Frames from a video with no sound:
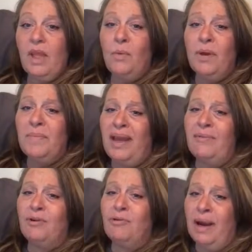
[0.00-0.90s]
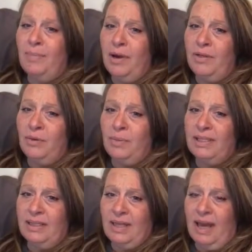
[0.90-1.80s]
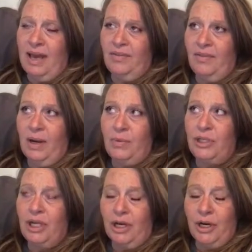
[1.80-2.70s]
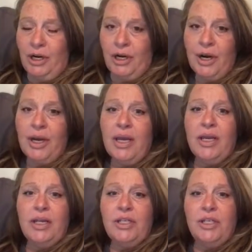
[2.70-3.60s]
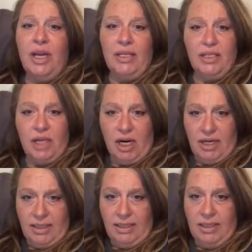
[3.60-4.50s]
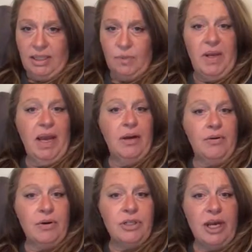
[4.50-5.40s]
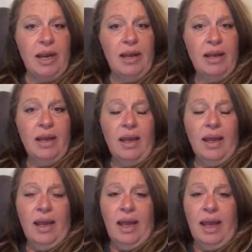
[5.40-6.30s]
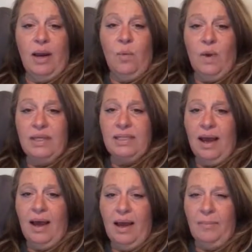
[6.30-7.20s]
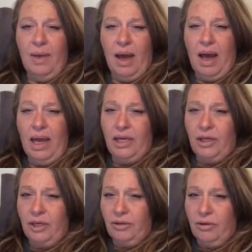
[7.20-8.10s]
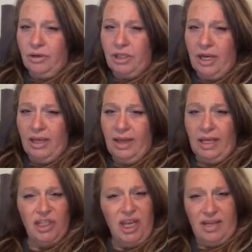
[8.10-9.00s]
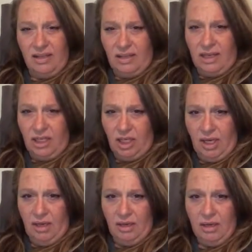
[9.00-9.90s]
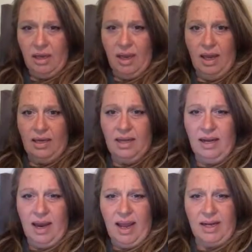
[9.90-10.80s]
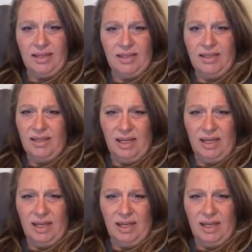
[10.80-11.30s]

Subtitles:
When my grandmother was alive and I was younger, she had started to teach me how to crochet. And at one time, I could crochet like chain stitching and connect,